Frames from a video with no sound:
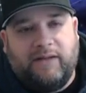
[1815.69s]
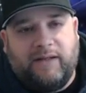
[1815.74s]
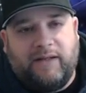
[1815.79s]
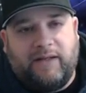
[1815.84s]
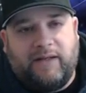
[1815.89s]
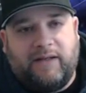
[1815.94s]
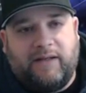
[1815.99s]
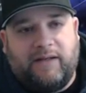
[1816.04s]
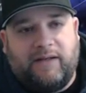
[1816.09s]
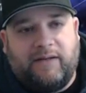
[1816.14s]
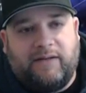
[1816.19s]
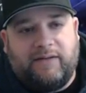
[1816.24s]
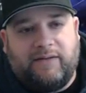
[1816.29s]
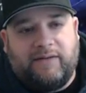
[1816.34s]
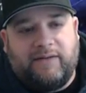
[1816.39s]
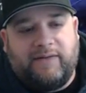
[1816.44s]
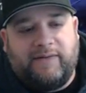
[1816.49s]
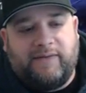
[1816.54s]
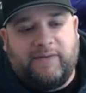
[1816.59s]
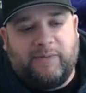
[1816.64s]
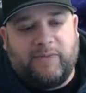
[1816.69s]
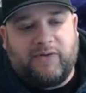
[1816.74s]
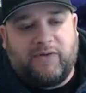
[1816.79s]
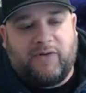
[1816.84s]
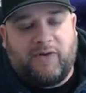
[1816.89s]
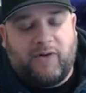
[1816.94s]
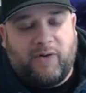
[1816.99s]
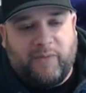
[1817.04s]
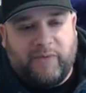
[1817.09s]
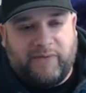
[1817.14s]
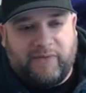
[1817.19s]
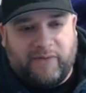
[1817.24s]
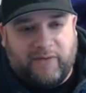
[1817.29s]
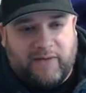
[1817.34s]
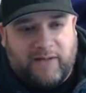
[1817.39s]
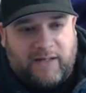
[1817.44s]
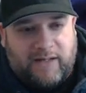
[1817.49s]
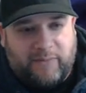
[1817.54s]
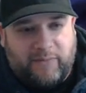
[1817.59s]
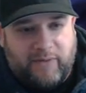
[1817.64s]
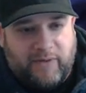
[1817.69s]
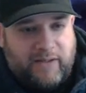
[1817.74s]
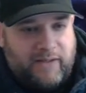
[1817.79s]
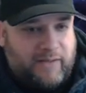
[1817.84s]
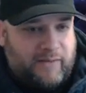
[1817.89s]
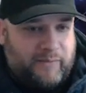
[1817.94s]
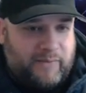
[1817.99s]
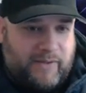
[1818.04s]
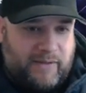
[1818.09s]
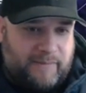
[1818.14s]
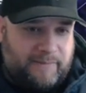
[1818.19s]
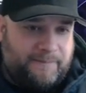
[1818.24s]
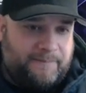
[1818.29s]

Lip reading: and the Cyprochromis are not breeding, but